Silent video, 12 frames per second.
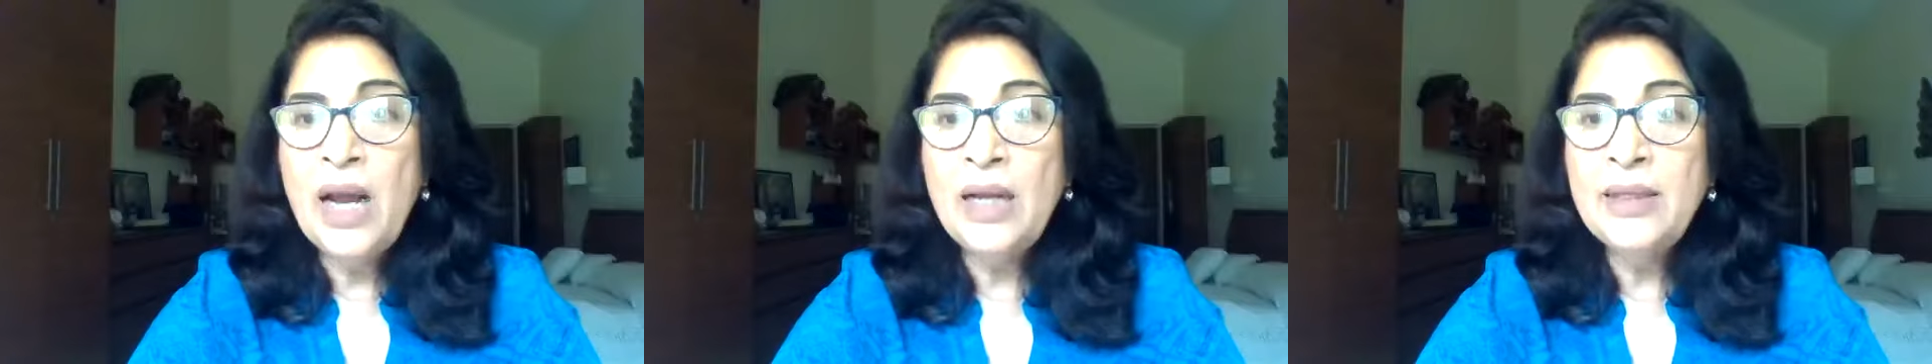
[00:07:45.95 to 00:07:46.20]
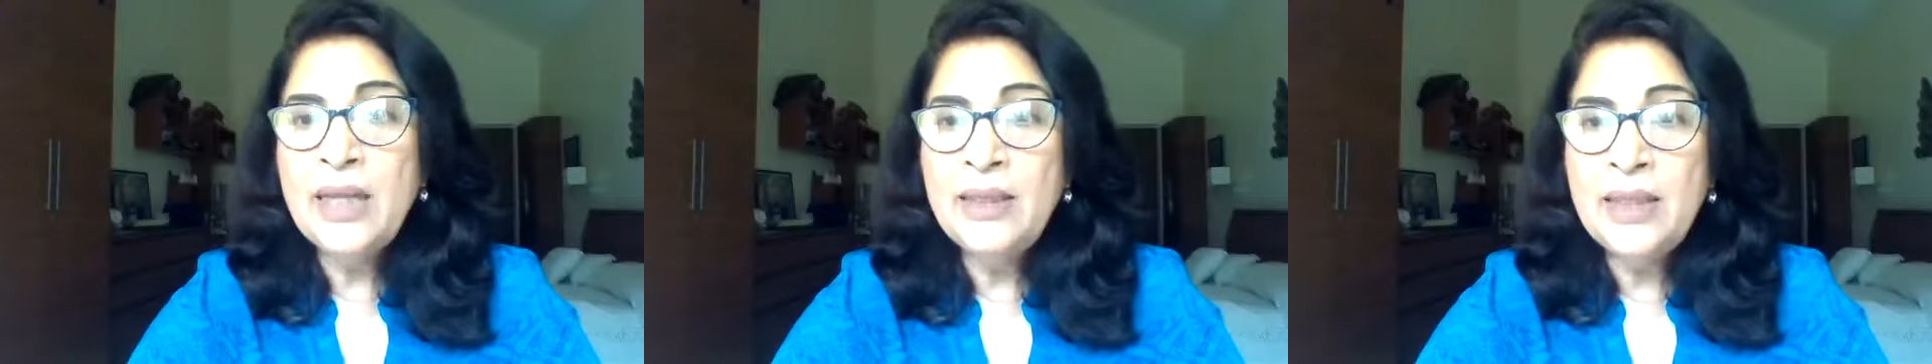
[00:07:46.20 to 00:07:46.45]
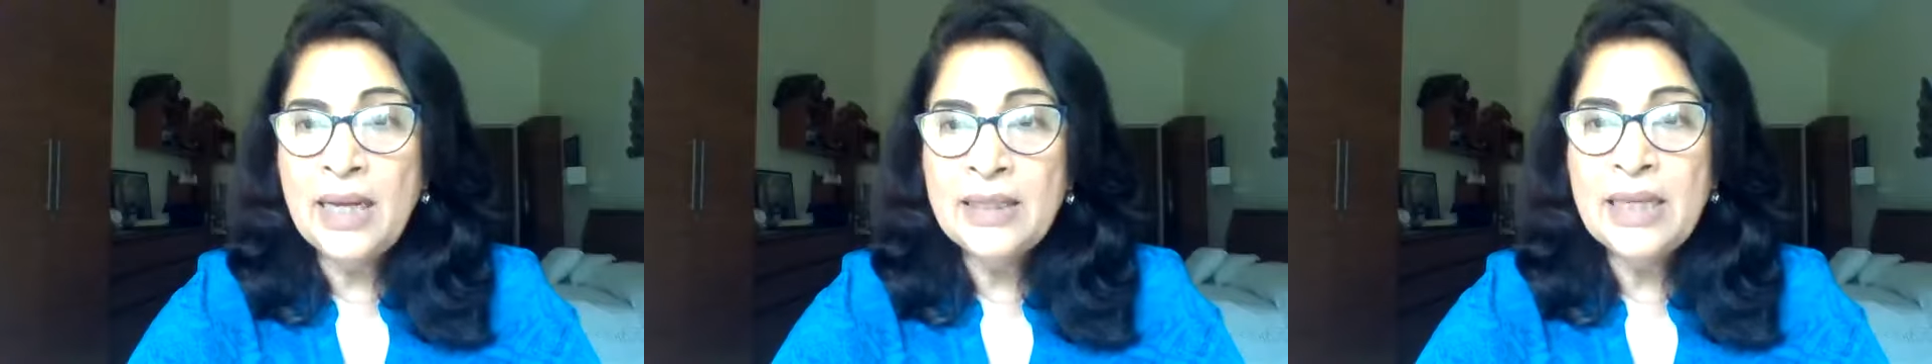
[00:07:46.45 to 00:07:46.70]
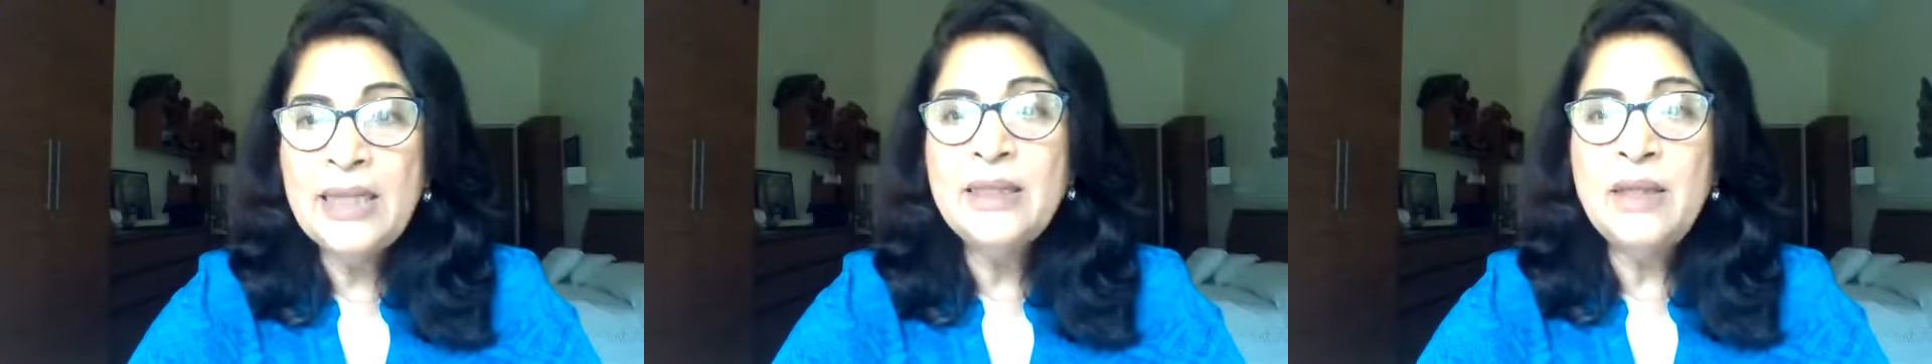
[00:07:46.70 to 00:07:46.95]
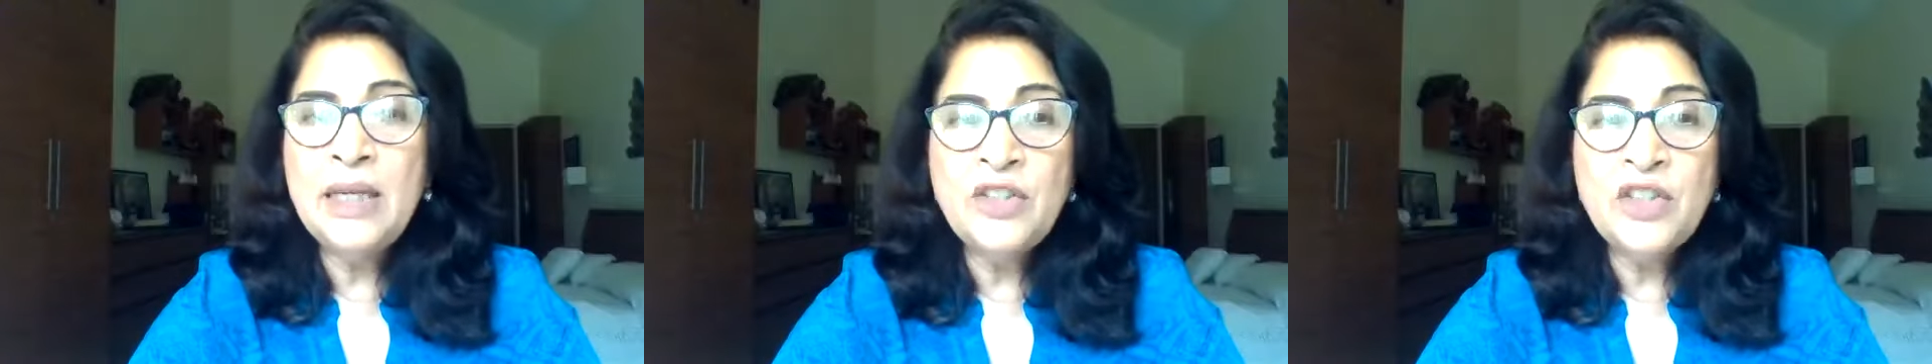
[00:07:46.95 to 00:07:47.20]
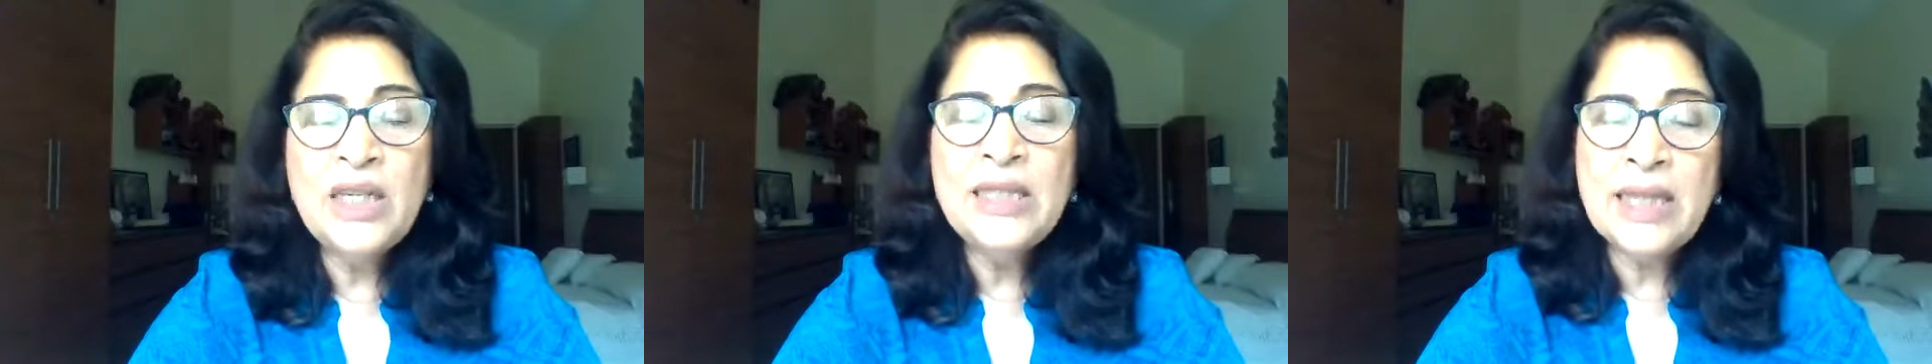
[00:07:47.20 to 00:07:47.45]
And in that case,
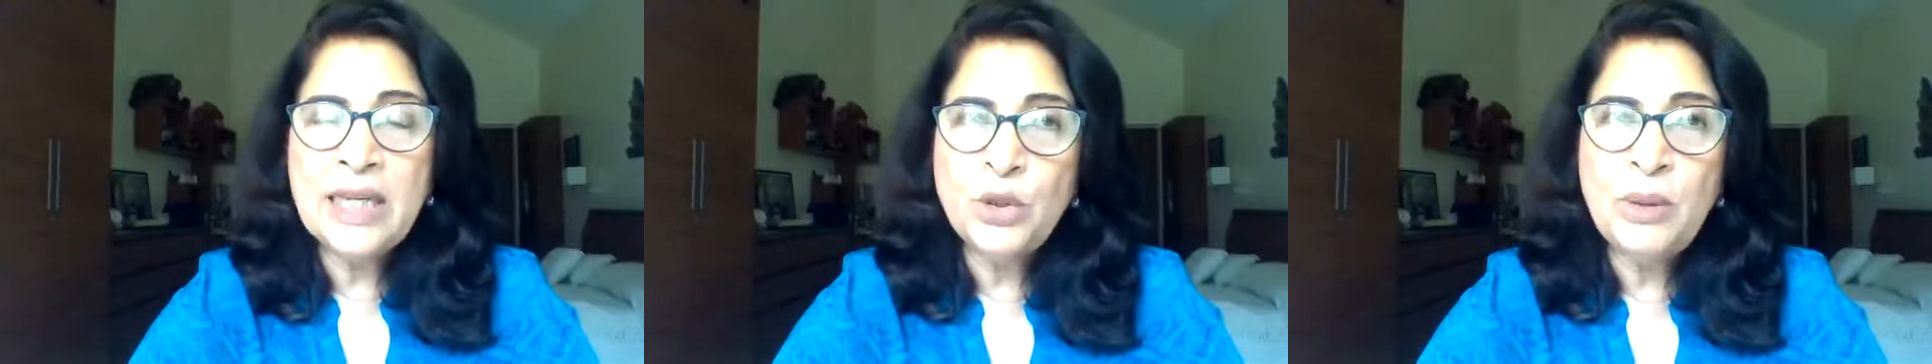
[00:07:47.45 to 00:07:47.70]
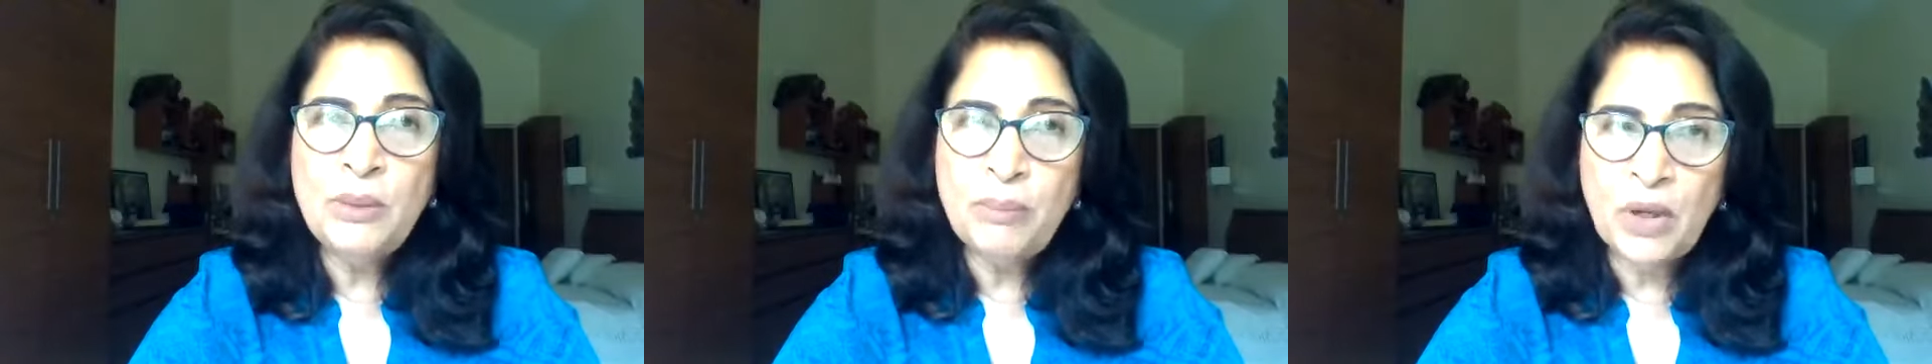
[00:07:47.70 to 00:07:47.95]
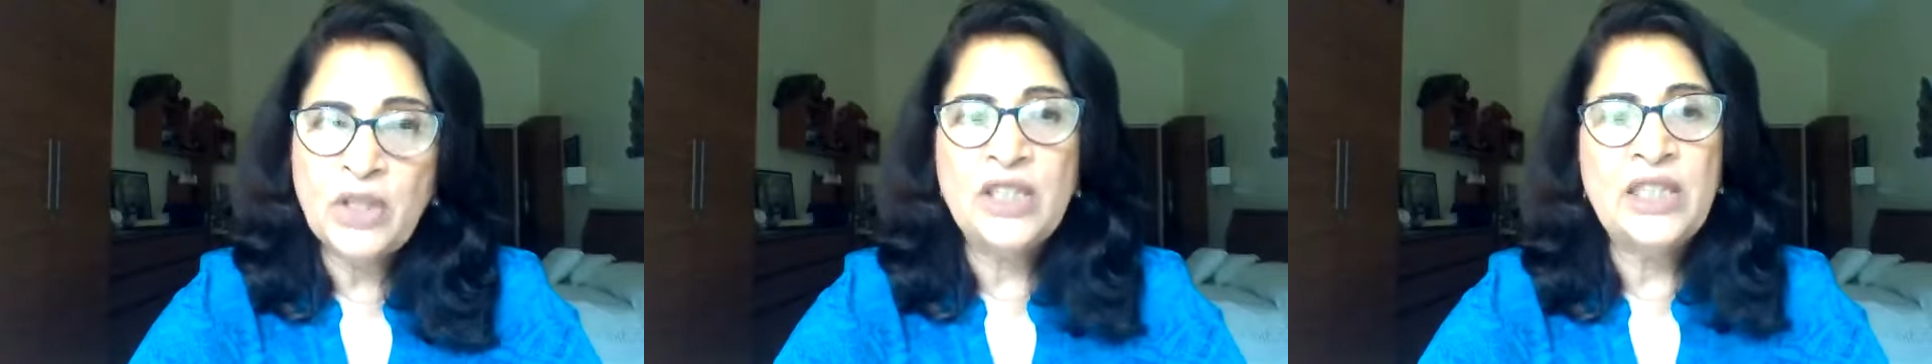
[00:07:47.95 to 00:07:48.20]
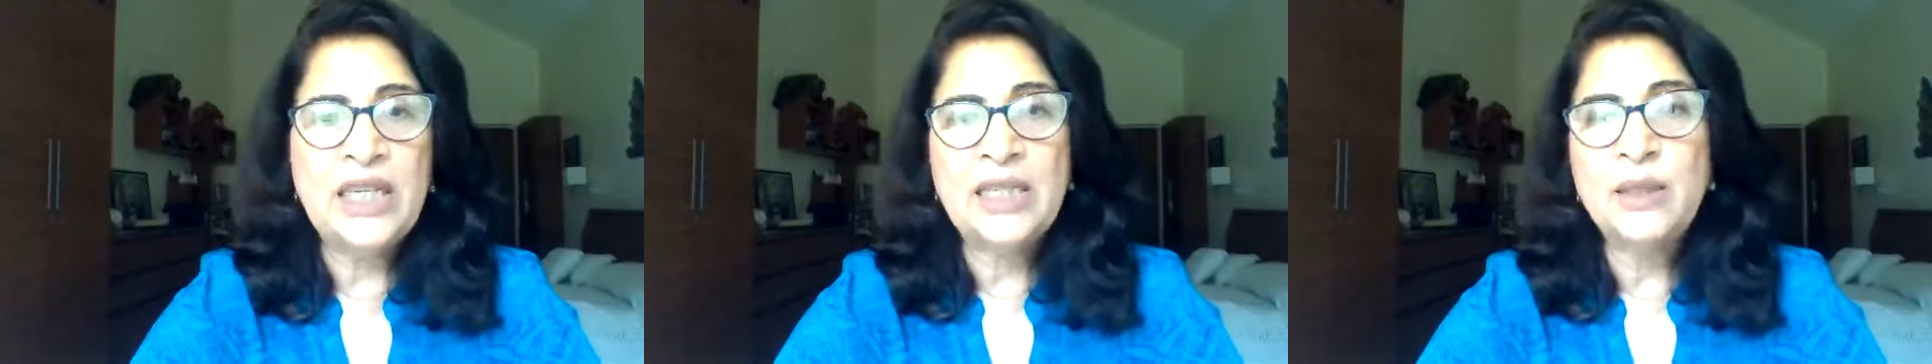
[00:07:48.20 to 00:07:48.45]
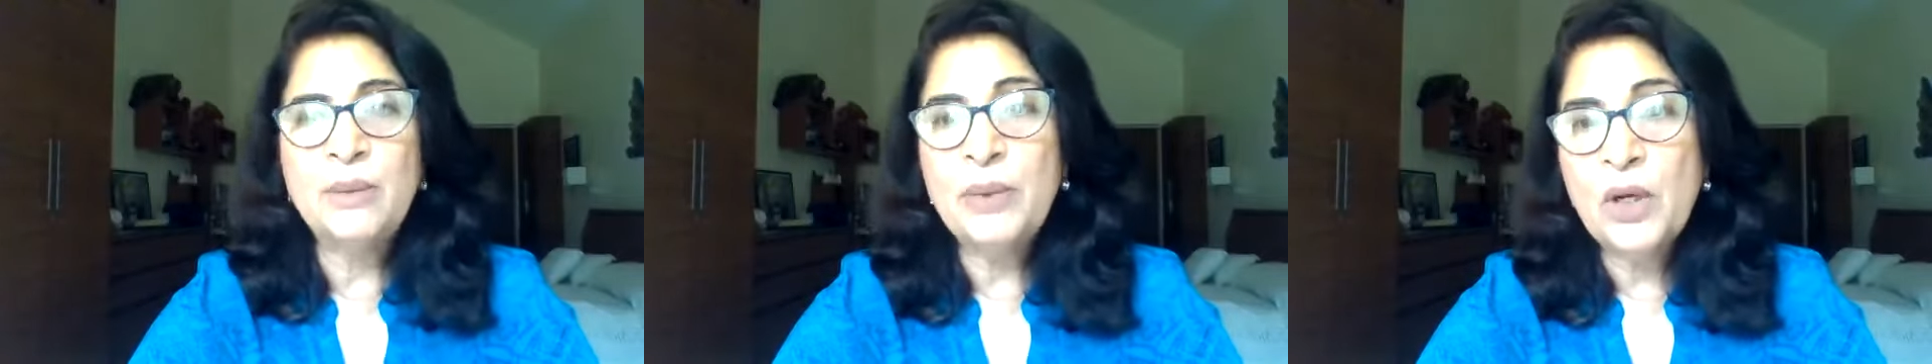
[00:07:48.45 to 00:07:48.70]
literally sexual politics,